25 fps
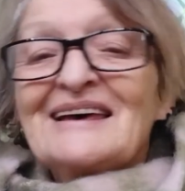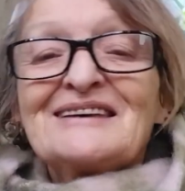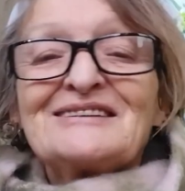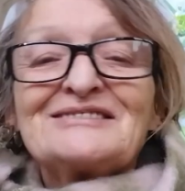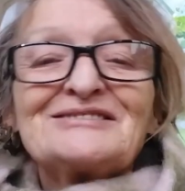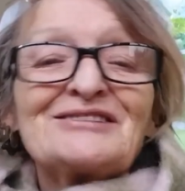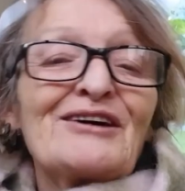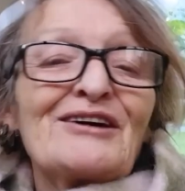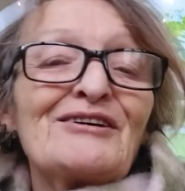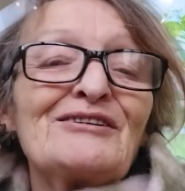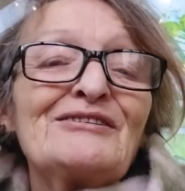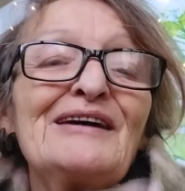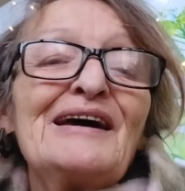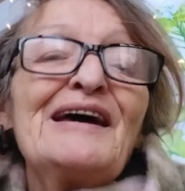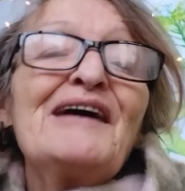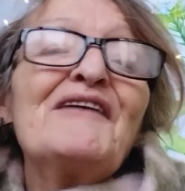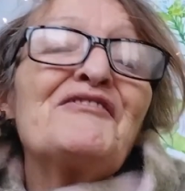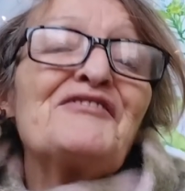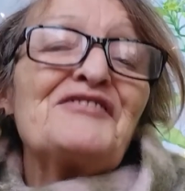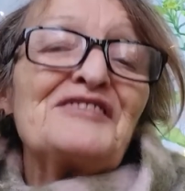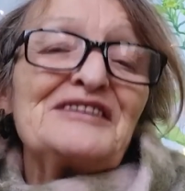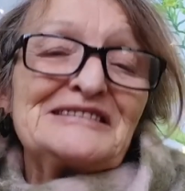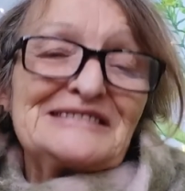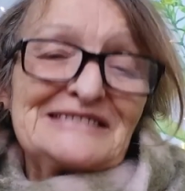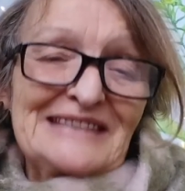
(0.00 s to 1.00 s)
So if
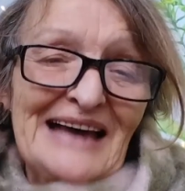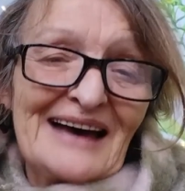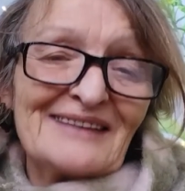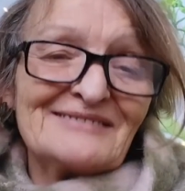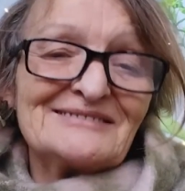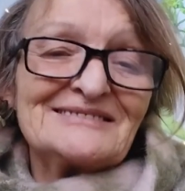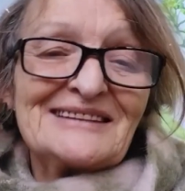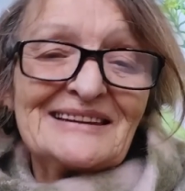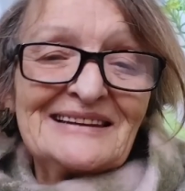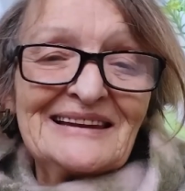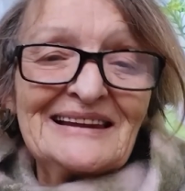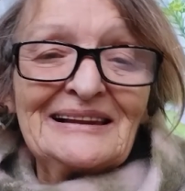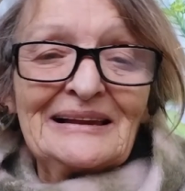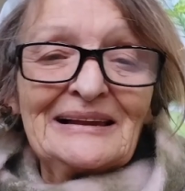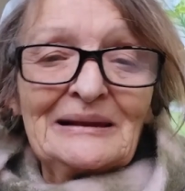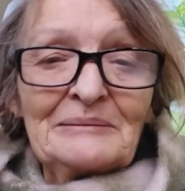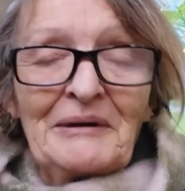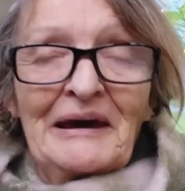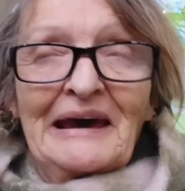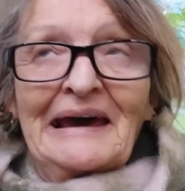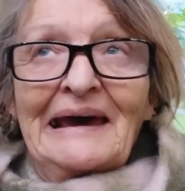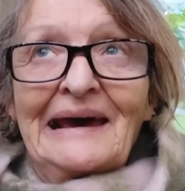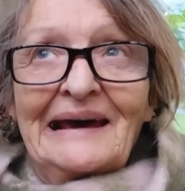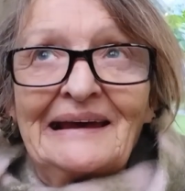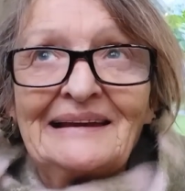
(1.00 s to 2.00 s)
this sounds a little
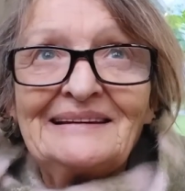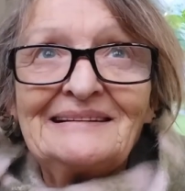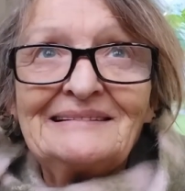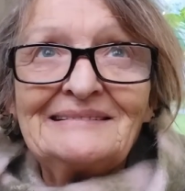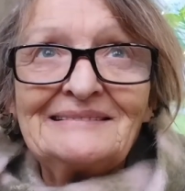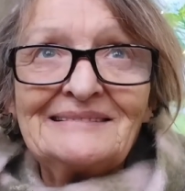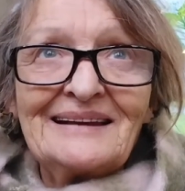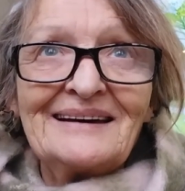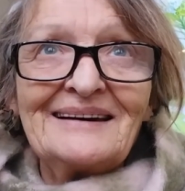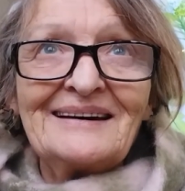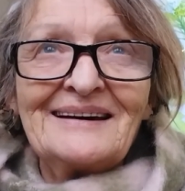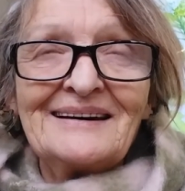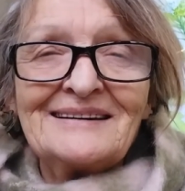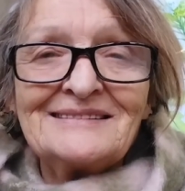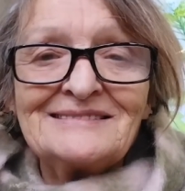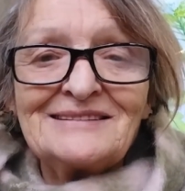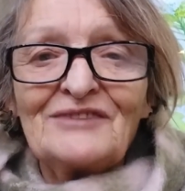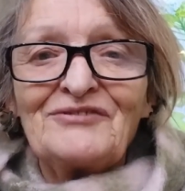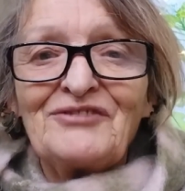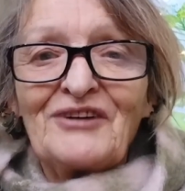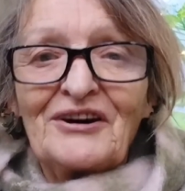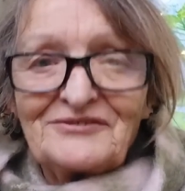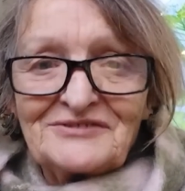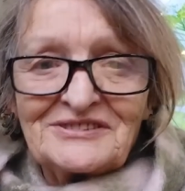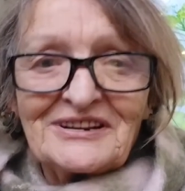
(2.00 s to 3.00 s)
bit as
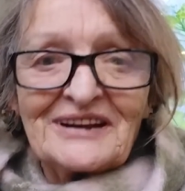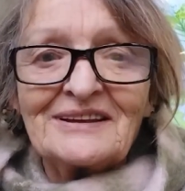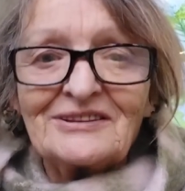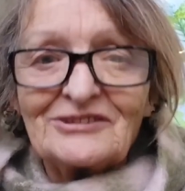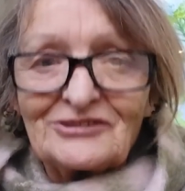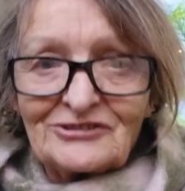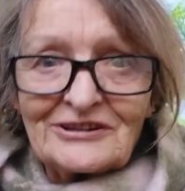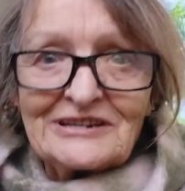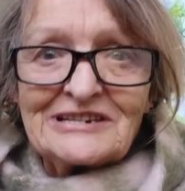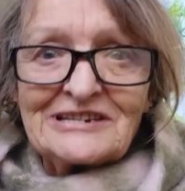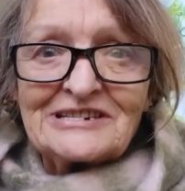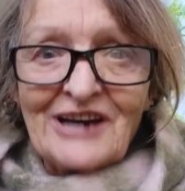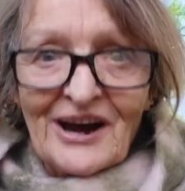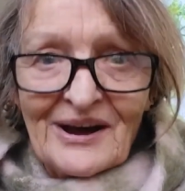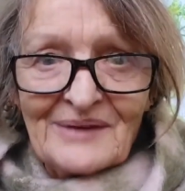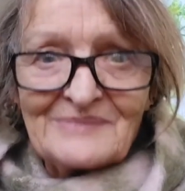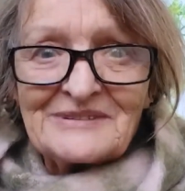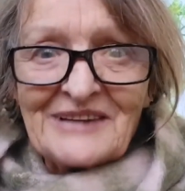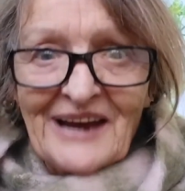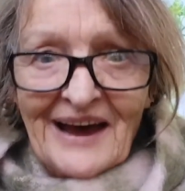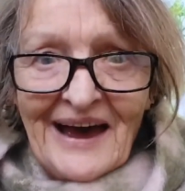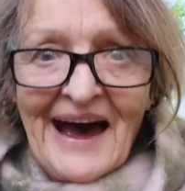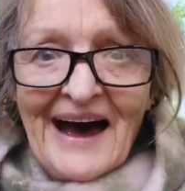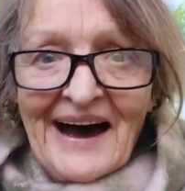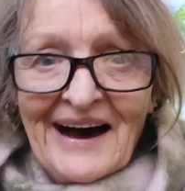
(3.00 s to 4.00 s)
if I've done it 3
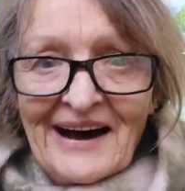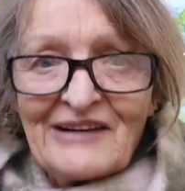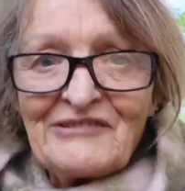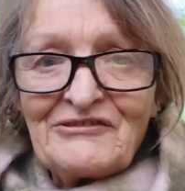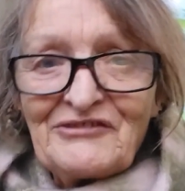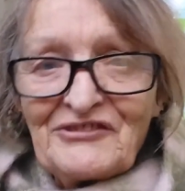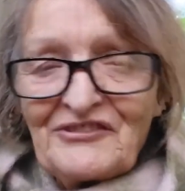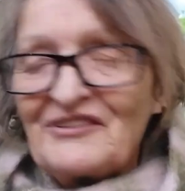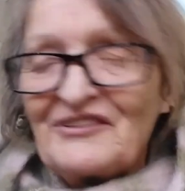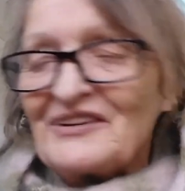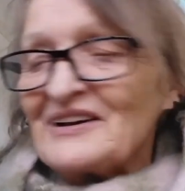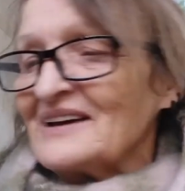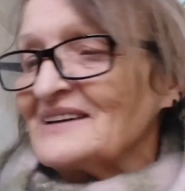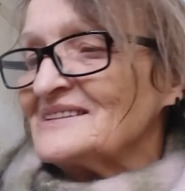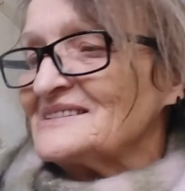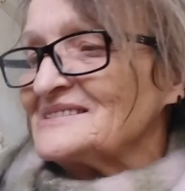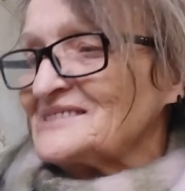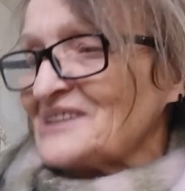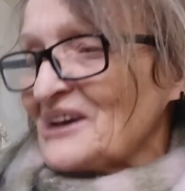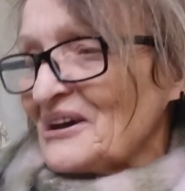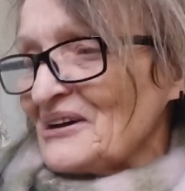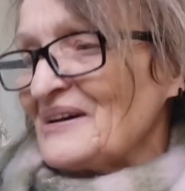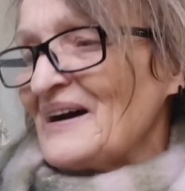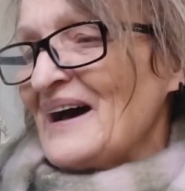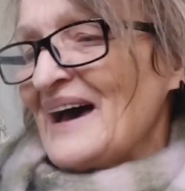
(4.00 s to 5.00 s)
times, I have.
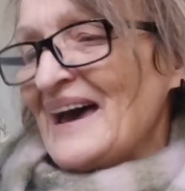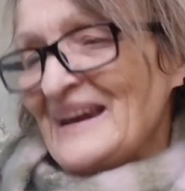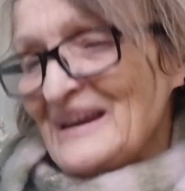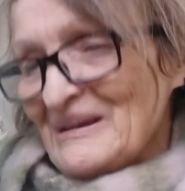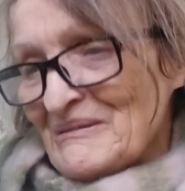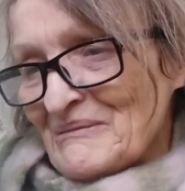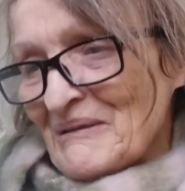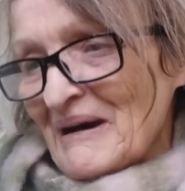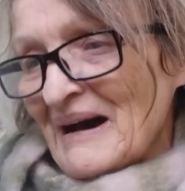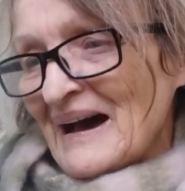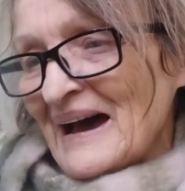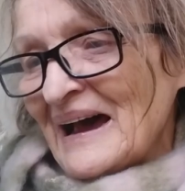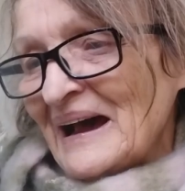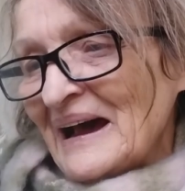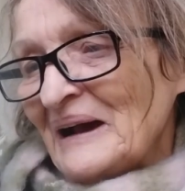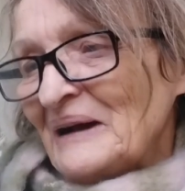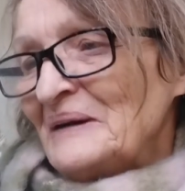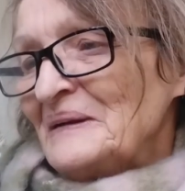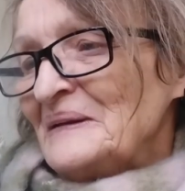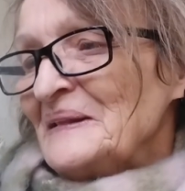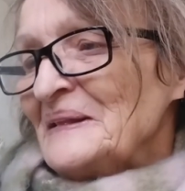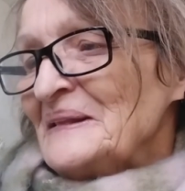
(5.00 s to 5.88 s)
So anyway,